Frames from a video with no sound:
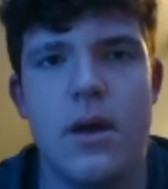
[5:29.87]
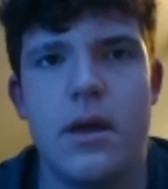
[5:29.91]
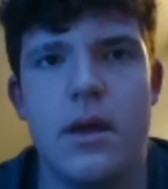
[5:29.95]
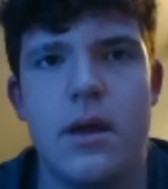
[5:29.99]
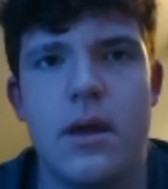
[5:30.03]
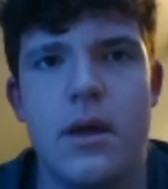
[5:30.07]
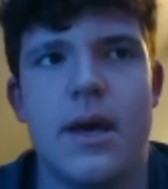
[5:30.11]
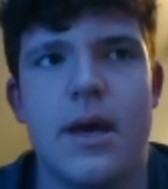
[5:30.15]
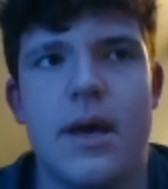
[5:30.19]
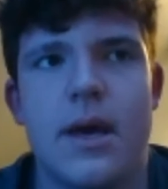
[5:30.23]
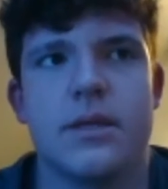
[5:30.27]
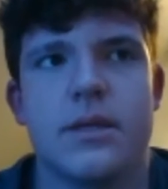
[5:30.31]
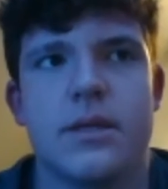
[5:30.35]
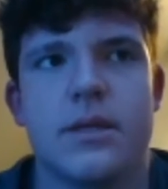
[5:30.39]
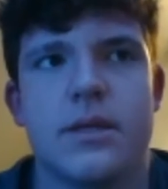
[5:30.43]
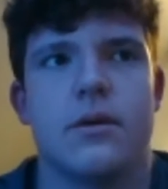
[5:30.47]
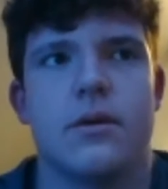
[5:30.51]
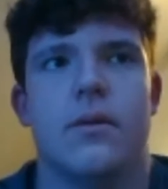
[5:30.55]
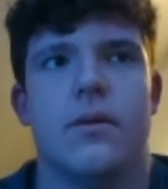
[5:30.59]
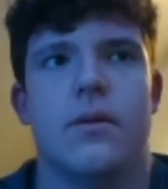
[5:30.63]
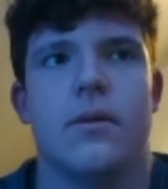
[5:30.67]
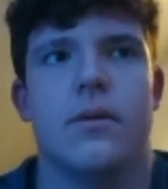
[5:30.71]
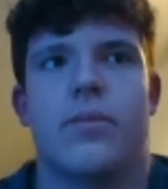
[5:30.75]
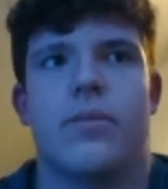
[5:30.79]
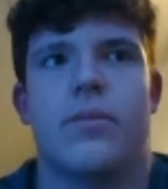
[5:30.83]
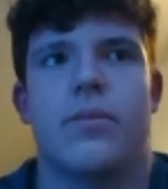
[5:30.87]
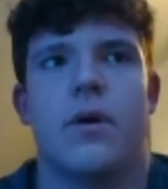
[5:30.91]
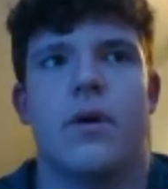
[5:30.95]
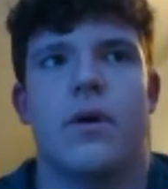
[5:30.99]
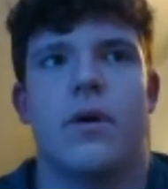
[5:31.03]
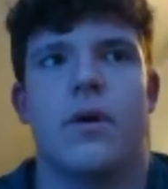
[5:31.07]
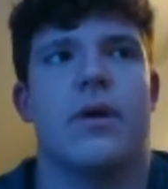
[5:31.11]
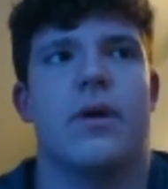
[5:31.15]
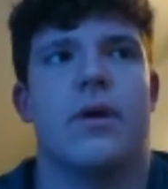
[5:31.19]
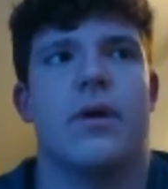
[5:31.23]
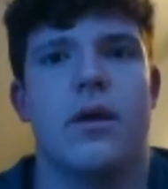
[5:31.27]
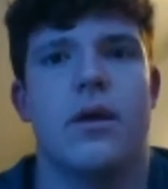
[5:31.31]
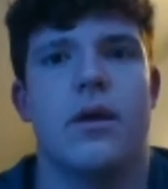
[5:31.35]
Yeah, so pro
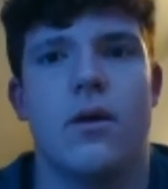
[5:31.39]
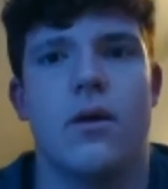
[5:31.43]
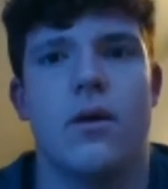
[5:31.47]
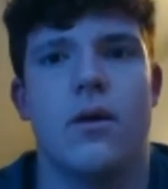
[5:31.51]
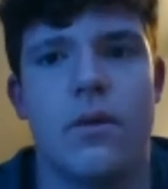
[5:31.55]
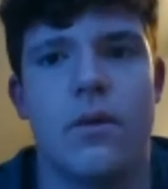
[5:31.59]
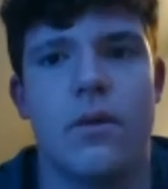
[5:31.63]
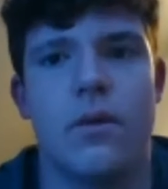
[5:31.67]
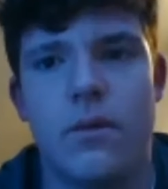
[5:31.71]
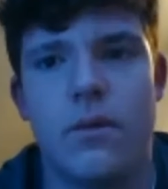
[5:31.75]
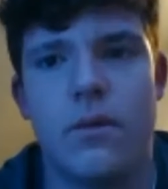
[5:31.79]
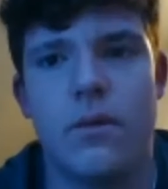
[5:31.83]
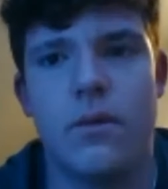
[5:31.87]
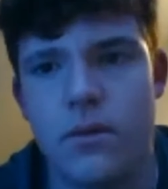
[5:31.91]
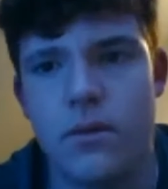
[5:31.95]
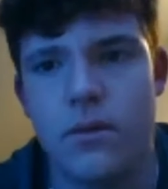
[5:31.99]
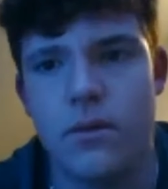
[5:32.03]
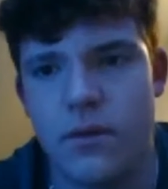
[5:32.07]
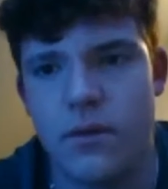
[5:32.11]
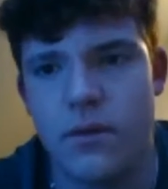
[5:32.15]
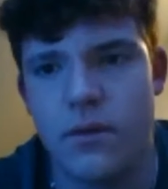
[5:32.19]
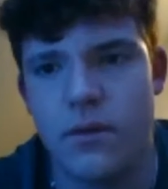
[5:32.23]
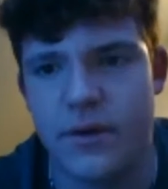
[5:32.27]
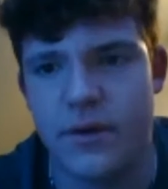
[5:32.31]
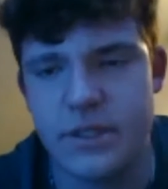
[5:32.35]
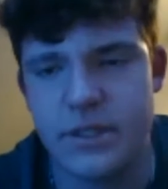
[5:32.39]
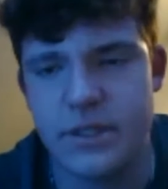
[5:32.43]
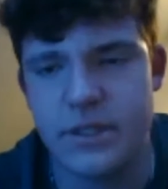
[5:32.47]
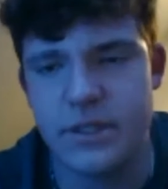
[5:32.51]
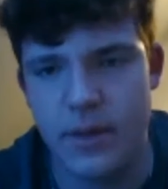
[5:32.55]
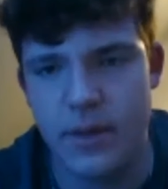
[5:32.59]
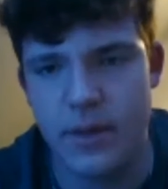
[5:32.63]
for me, the first